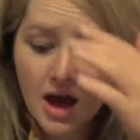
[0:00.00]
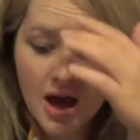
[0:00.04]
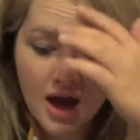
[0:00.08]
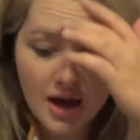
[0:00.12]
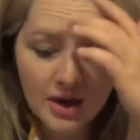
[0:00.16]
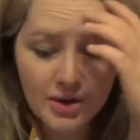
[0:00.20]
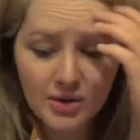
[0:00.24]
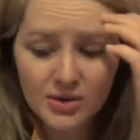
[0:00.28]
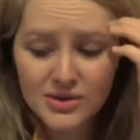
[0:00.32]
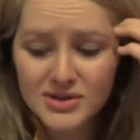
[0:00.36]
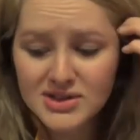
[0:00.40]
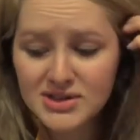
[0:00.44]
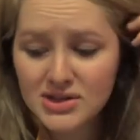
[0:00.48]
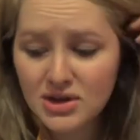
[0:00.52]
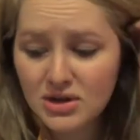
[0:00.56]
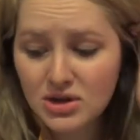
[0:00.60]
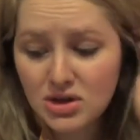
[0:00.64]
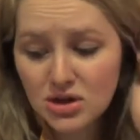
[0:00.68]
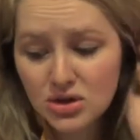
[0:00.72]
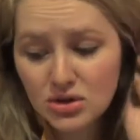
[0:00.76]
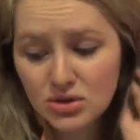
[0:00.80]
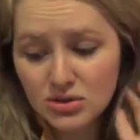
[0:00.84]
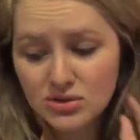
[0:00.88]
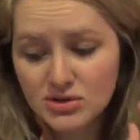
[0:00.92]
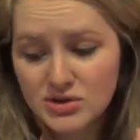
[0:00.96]
I also
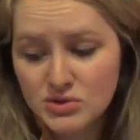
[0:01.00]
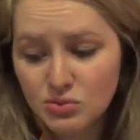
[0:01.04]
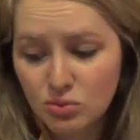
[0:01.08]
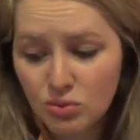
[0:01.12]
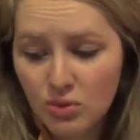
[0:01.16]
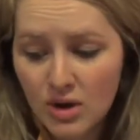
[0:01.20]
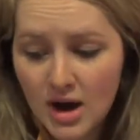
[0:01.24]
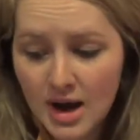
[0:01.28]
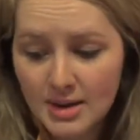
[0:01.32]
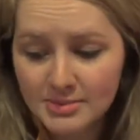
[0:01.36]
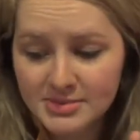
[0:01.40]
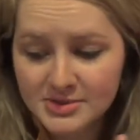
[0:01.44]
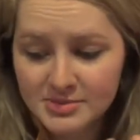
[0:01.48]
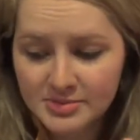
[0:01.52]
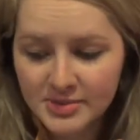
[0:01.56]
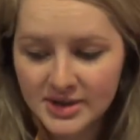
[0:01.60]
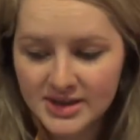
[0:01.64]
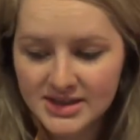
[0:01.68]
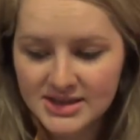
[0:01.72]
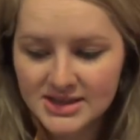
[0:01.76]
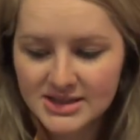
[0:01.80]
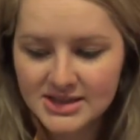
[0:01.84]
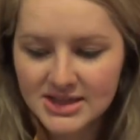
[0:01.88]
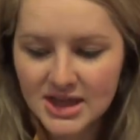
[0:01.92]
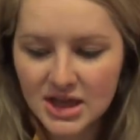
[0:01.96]
use wipes
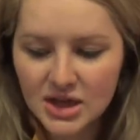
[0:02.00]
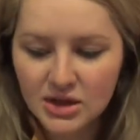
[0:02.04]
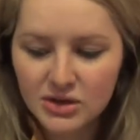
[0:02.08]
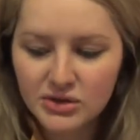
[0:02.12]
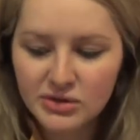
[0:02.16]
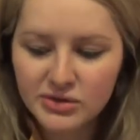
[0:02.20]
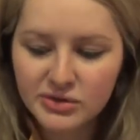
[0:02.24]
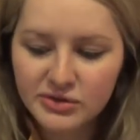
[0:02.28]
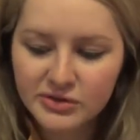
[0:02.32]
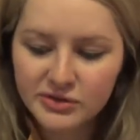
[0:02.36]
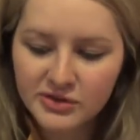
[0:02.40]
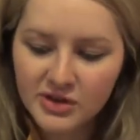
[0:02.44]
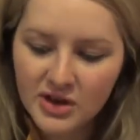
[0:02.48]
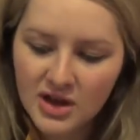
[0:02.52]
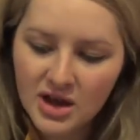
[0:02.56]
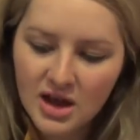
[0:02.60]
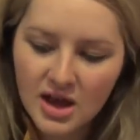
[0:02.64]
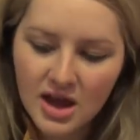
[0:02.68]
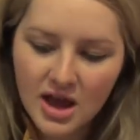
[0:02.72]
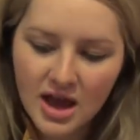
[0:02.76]
myself